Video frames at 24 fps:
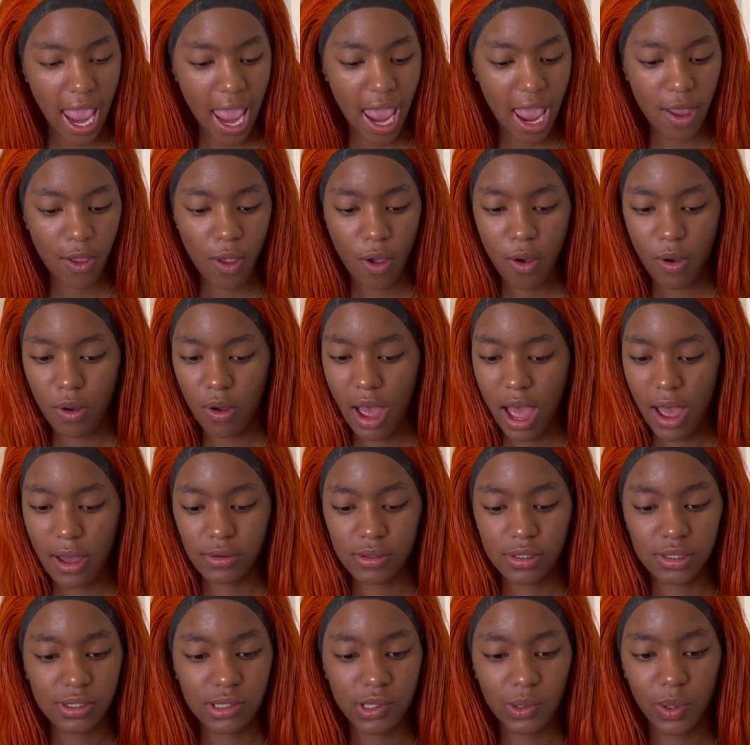yo, I
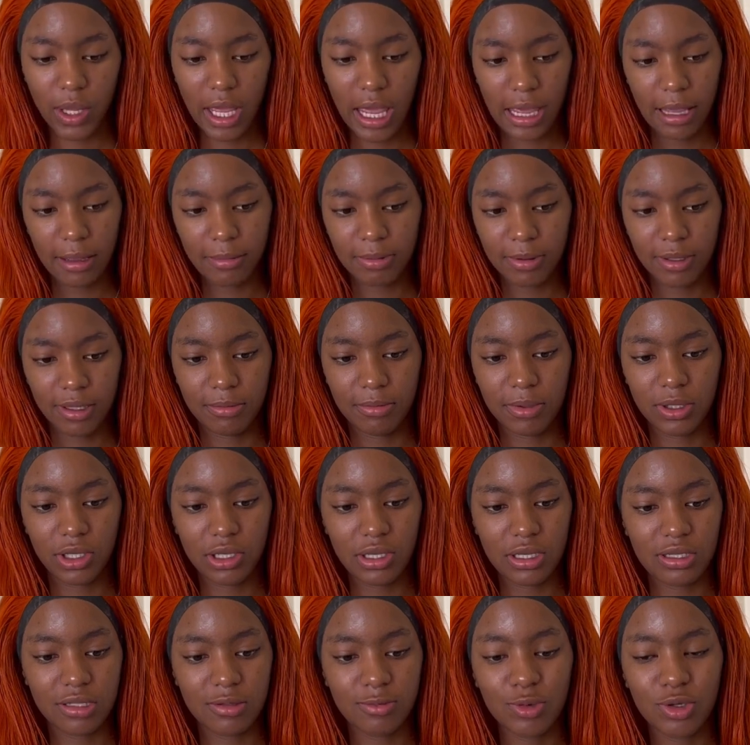was so happy
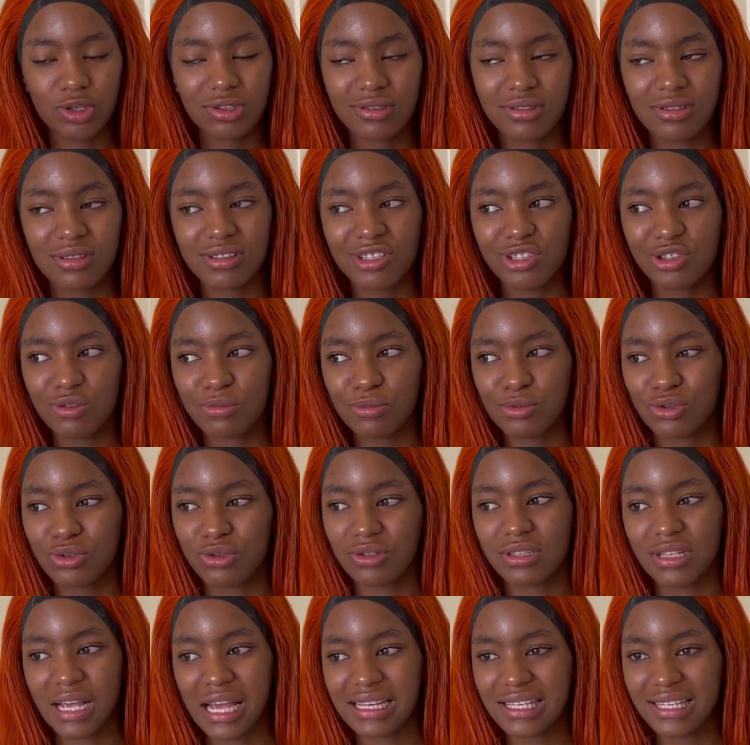because most these
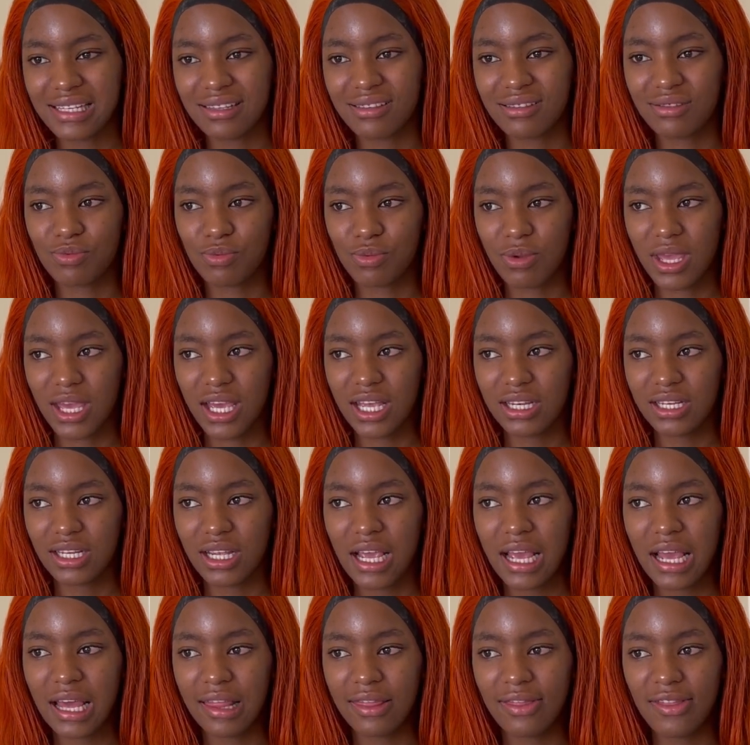swimsuits are just weird.
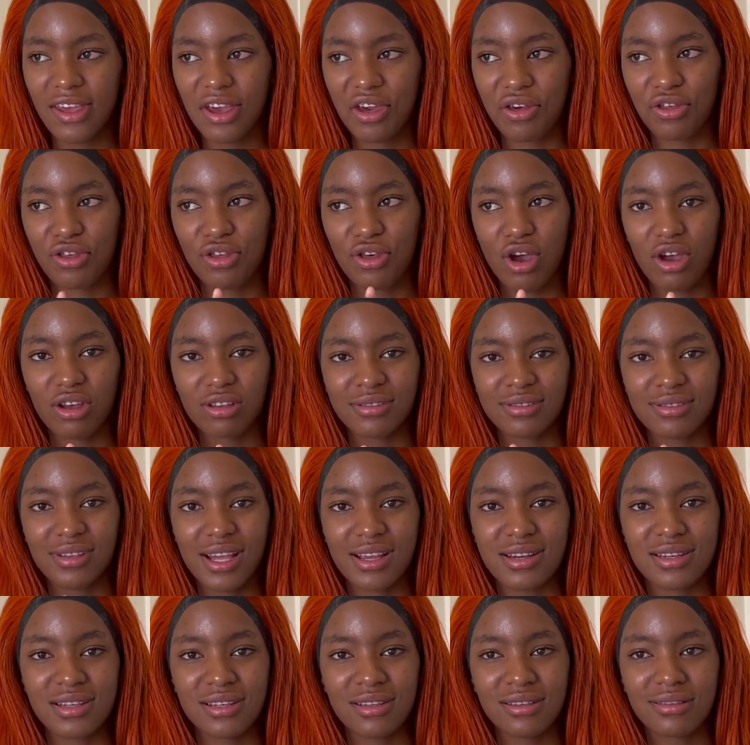Their thongs are
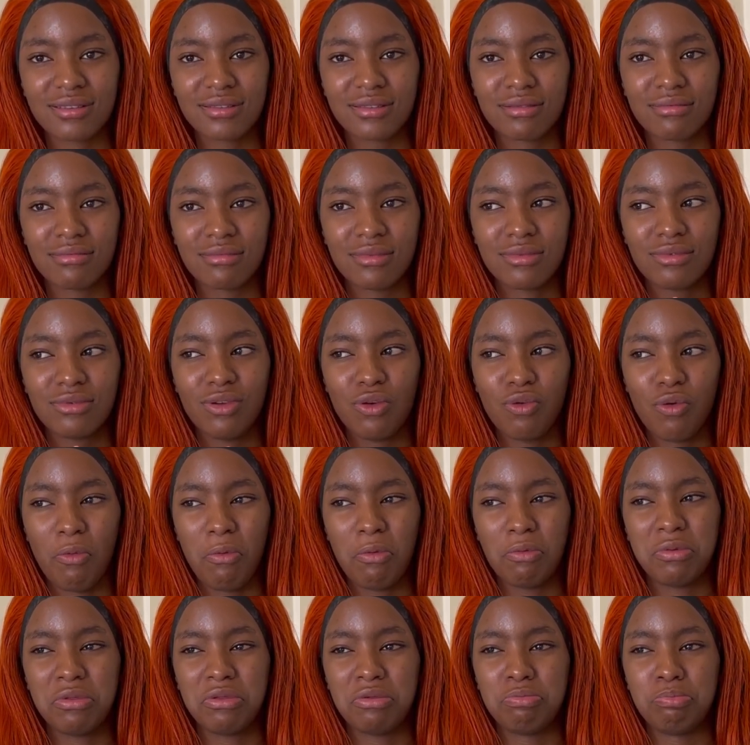just
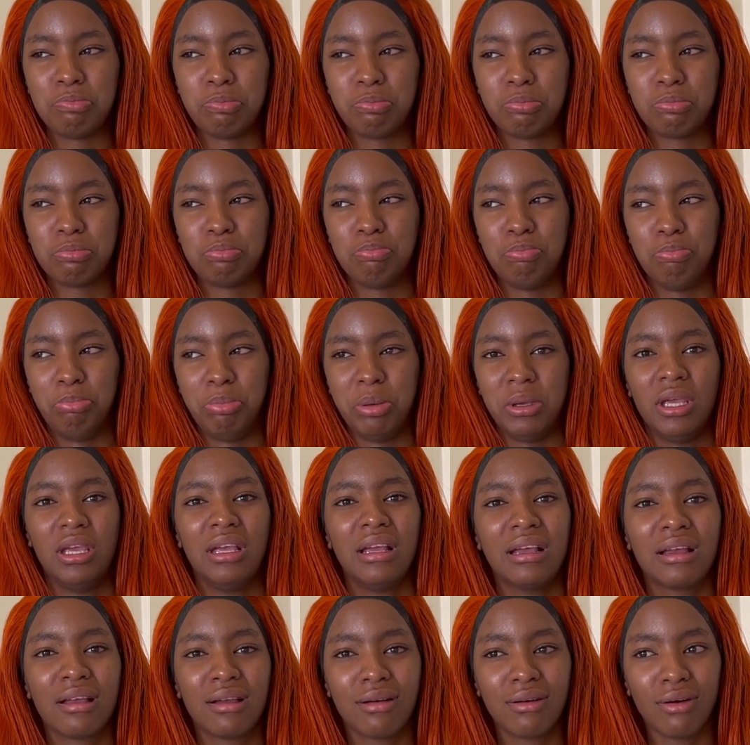too
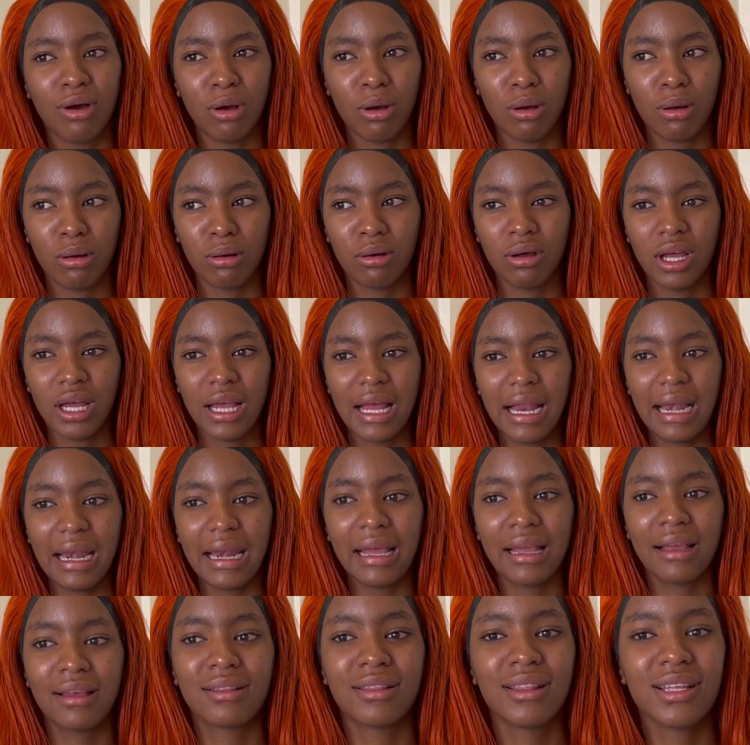big or
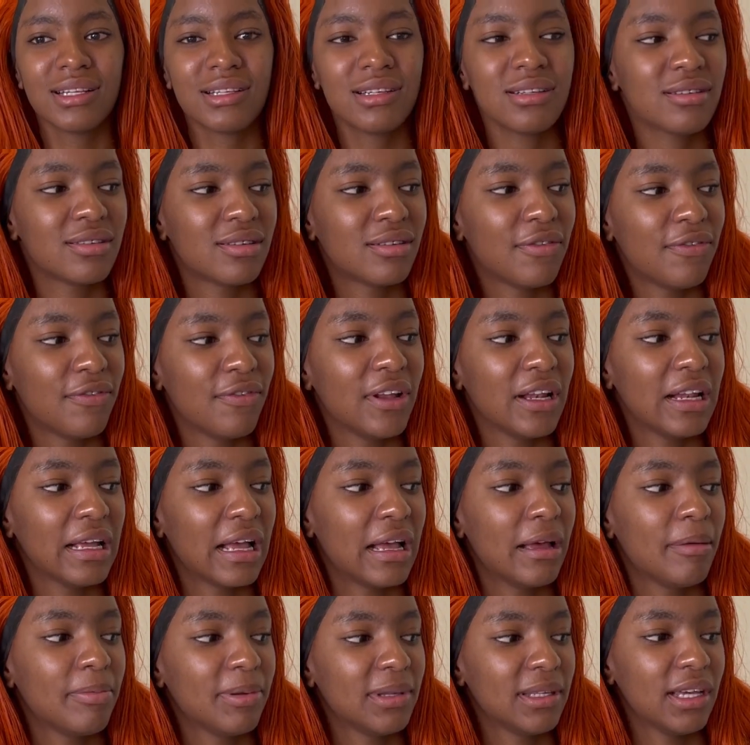like they're just filling
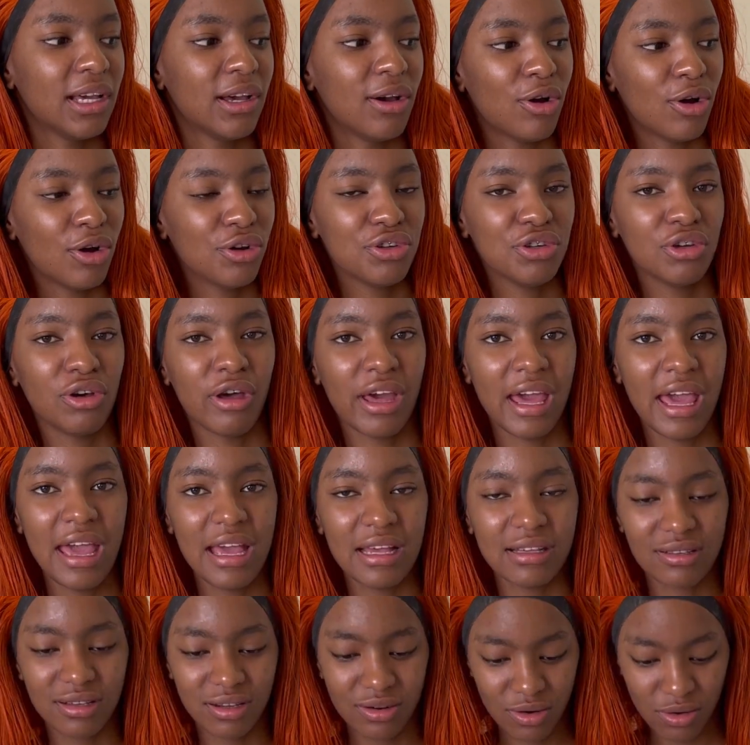up here on your
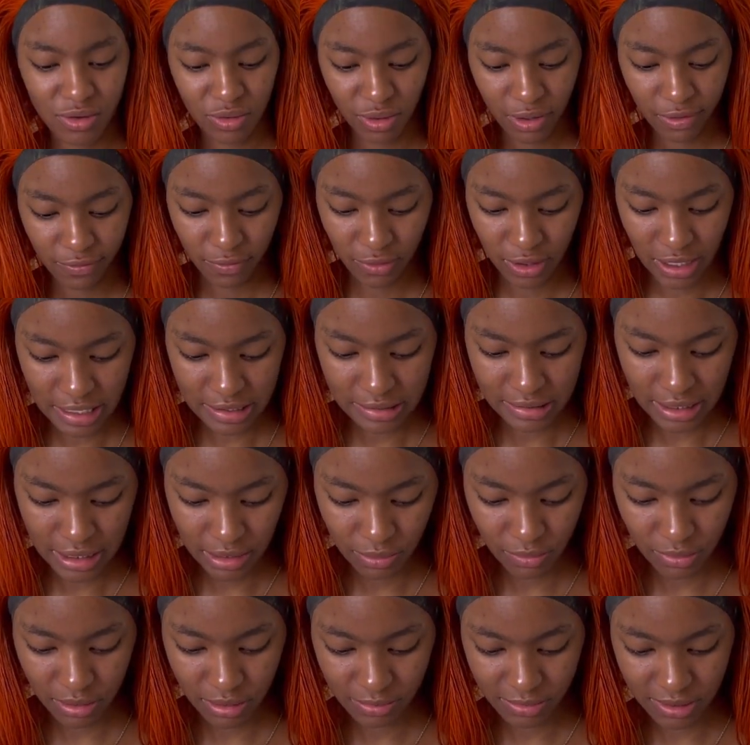ass i don't know if you guys get
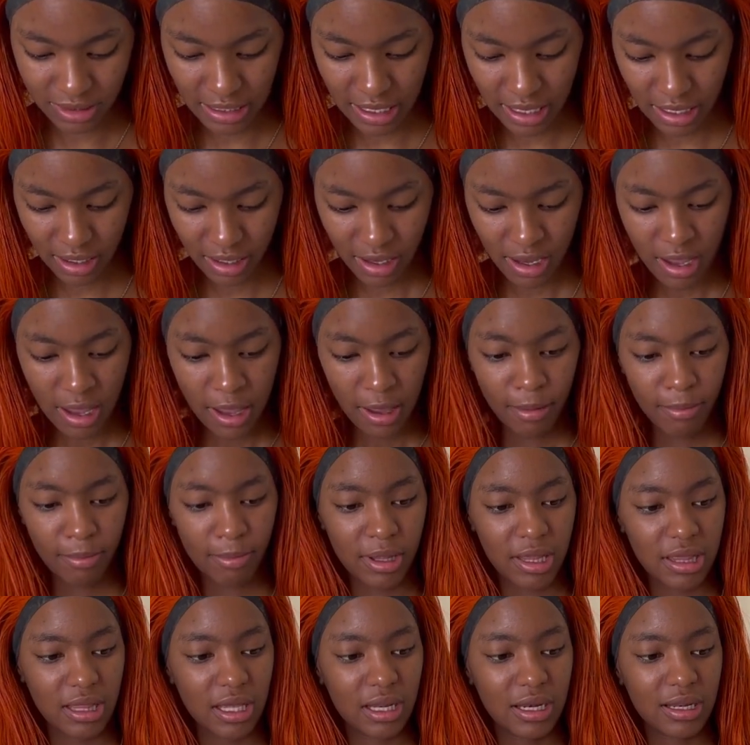what i'm saying
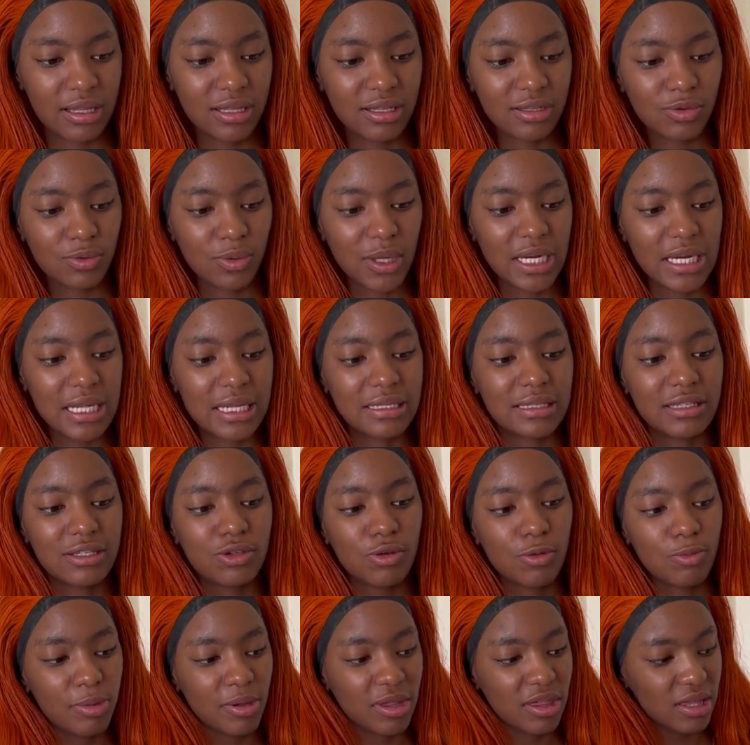but then this one is
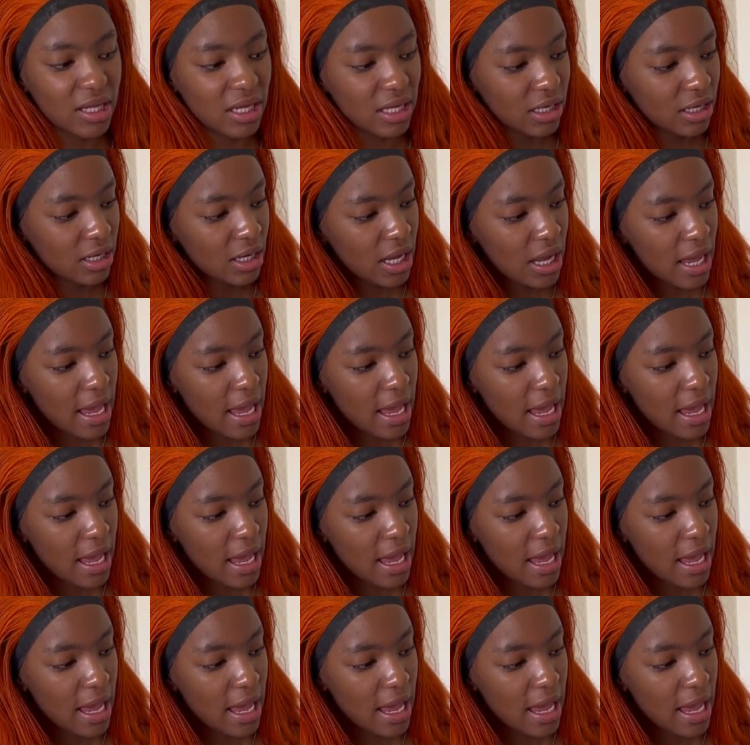super thin